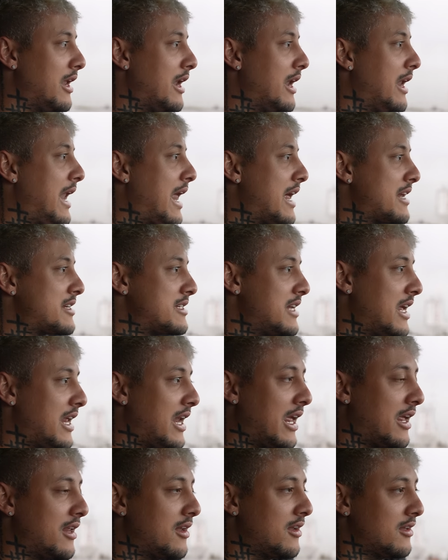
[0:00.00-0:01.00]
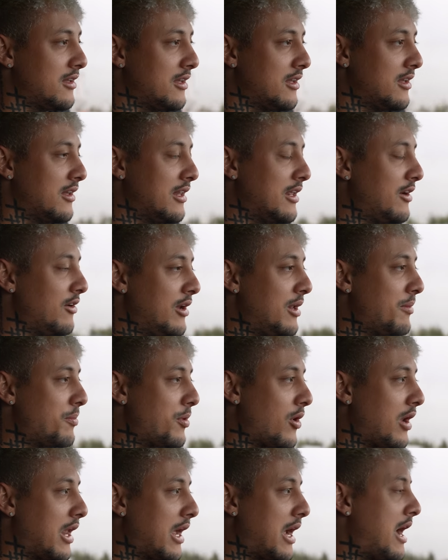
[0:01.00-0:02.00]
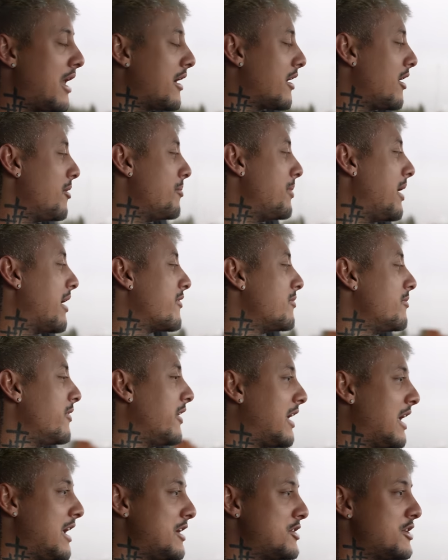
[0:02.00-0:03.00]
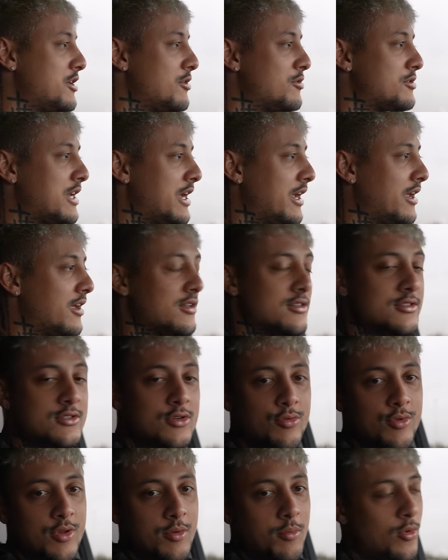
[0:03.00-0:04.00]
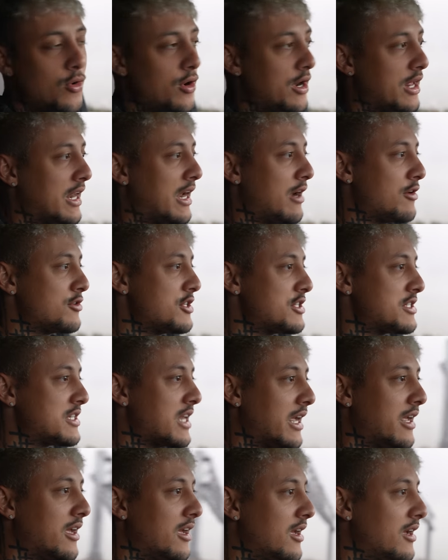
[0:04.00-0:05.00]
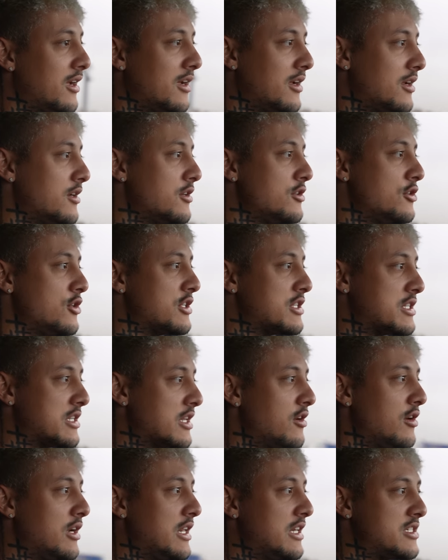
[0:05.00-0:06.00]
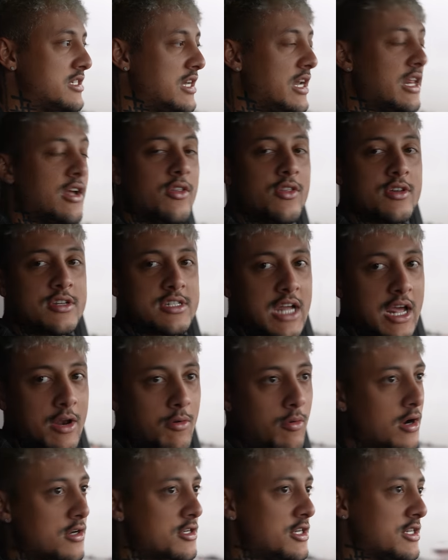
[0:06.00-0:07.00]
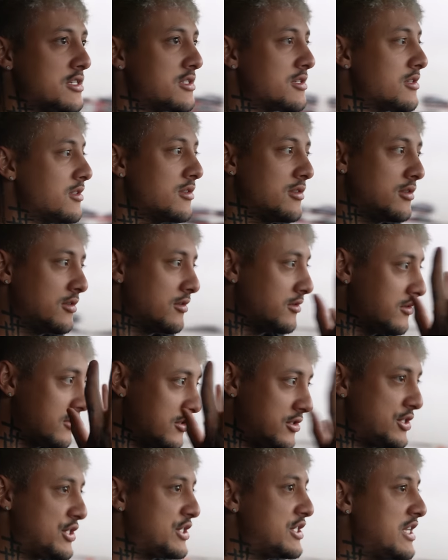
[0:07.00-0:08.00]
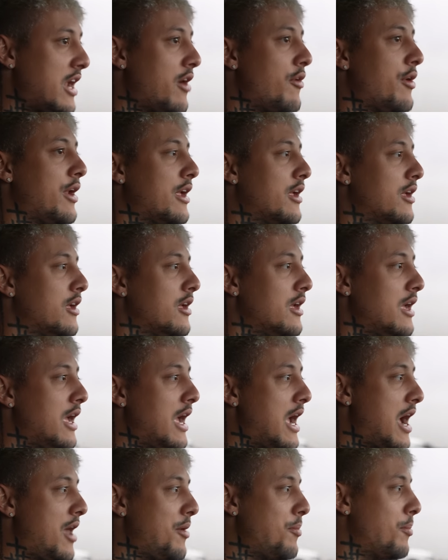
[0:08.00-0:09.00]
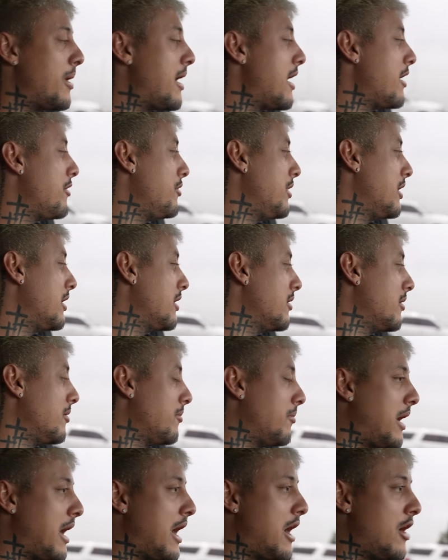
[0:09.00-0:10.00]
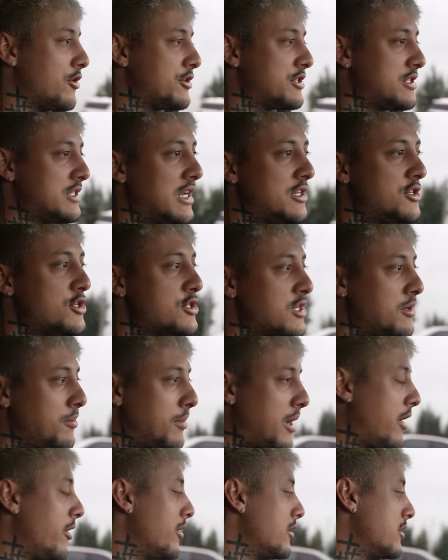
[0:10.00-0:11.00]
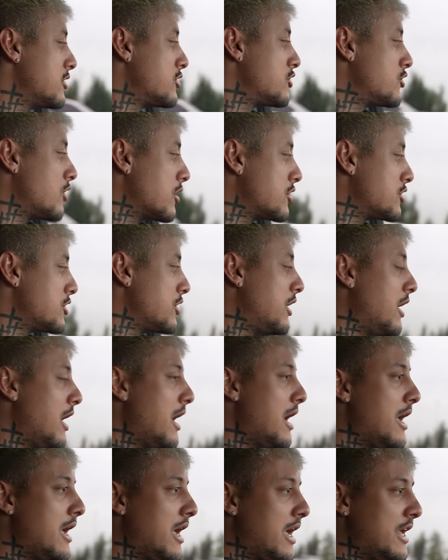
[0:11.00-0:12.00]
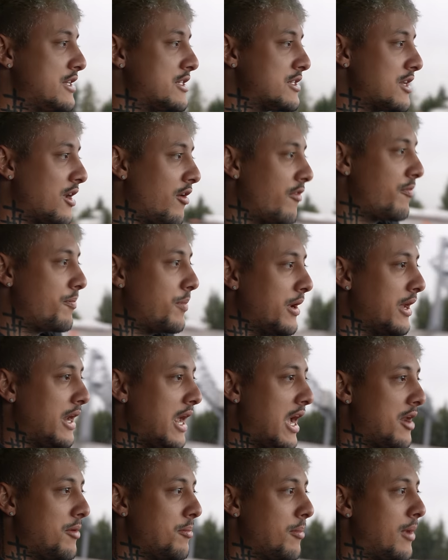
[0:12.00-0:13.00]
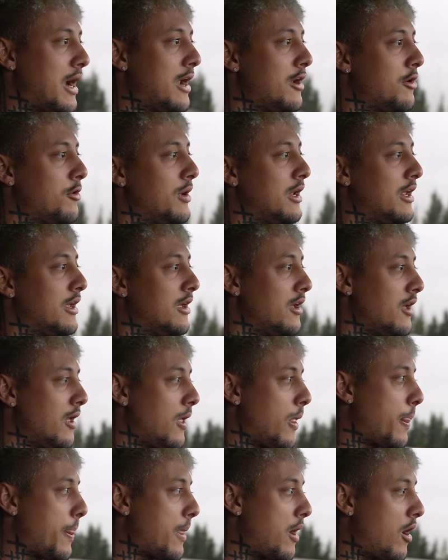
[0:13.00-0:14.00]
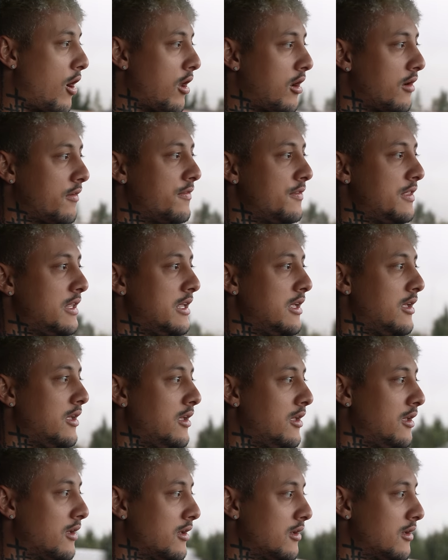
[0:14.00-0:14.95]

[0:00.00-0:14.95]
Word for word: last night, like literally, bro. Like I had gotten back from vacation. It was like two in the morning, and I was just like, just literally sitting on the sidewalk, just staring admiring my house, not just admiring the structure itself, but admiring all of the